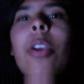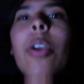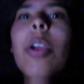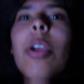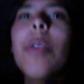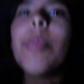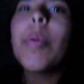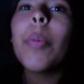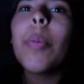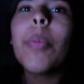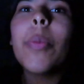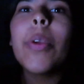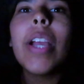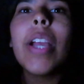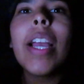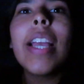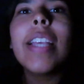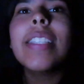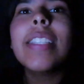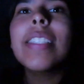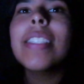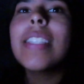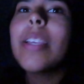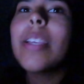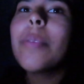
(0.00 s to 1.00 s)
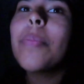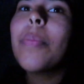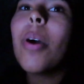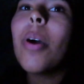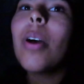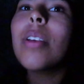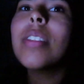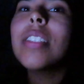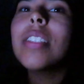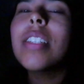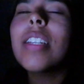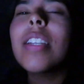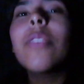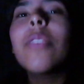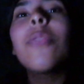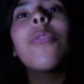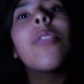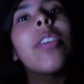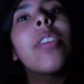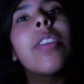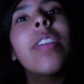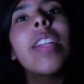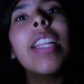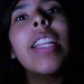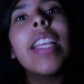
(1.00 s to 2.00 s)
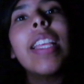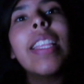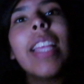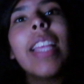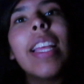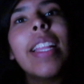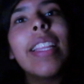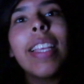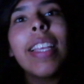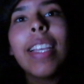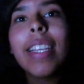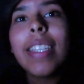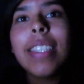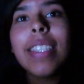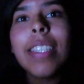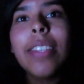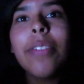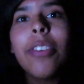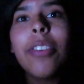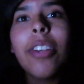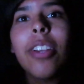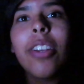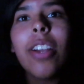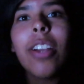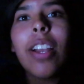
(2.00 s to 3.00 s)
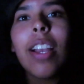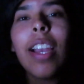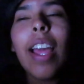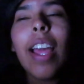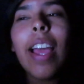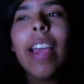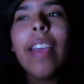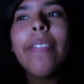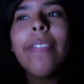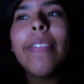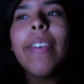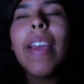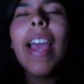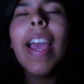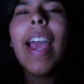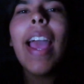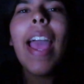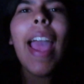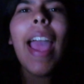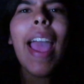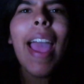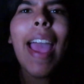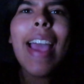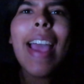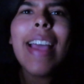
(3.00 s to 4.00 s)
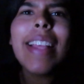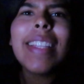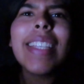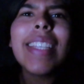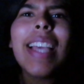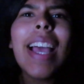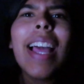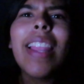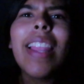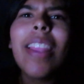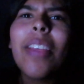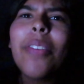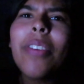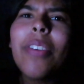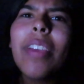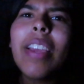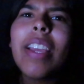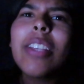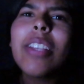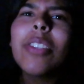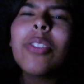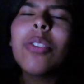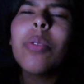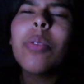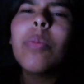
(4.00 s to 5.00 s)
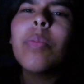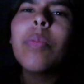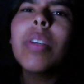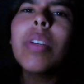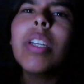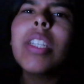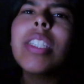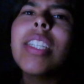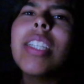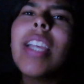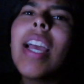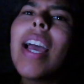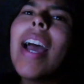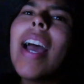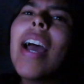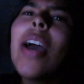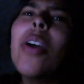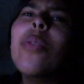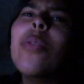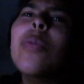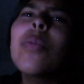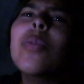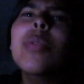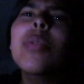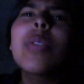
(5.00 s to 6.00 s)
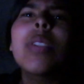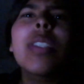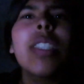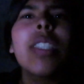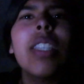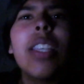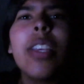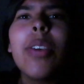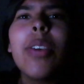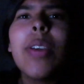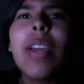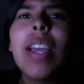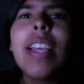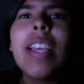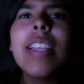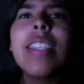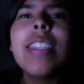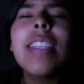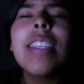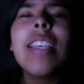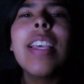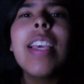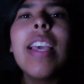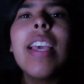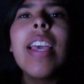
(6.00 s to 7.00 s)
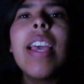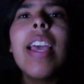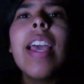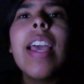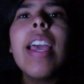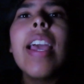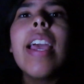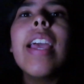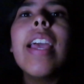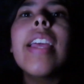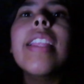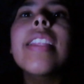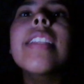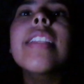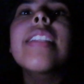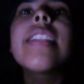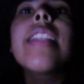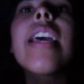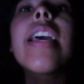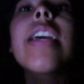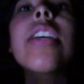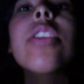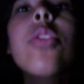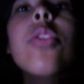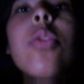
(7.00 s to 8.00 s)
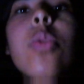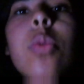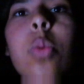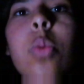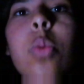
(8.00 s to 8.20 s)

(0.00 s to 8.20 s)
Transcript: remember guys, stay positive. We don't need that negativity in our life. And I love you guys so much. I will see you guys in the next